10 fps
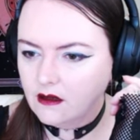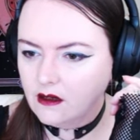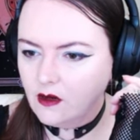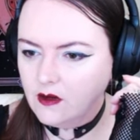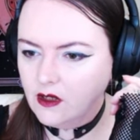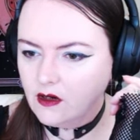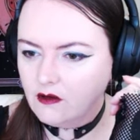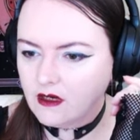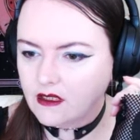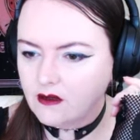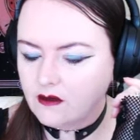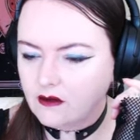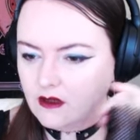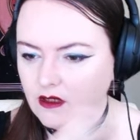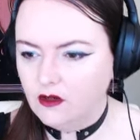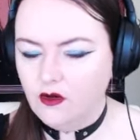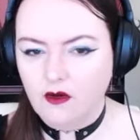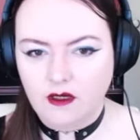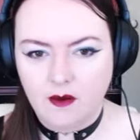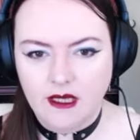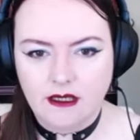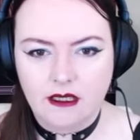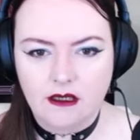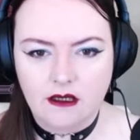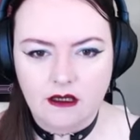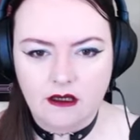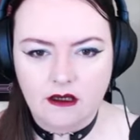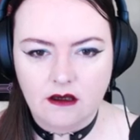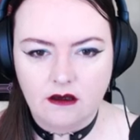Go in your correct in your correct places.